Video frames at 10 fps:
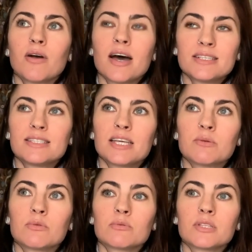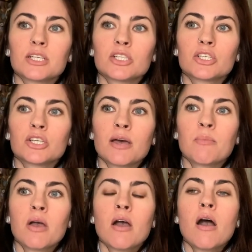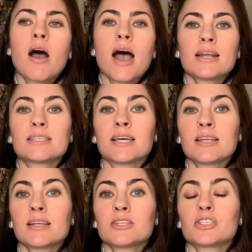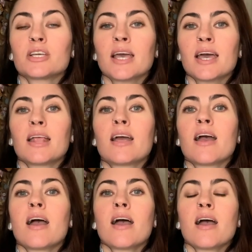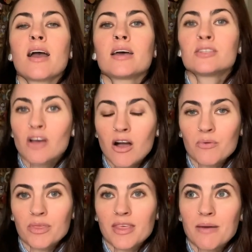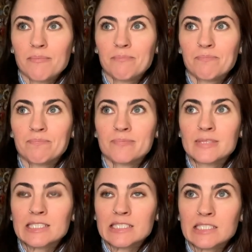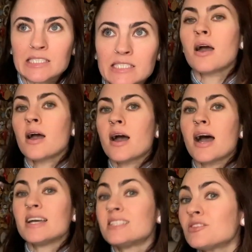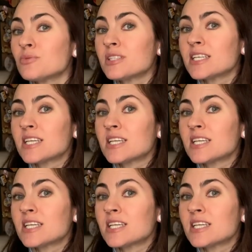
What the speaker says: unstable relationship, I decided I should get a dog with them. I didn't really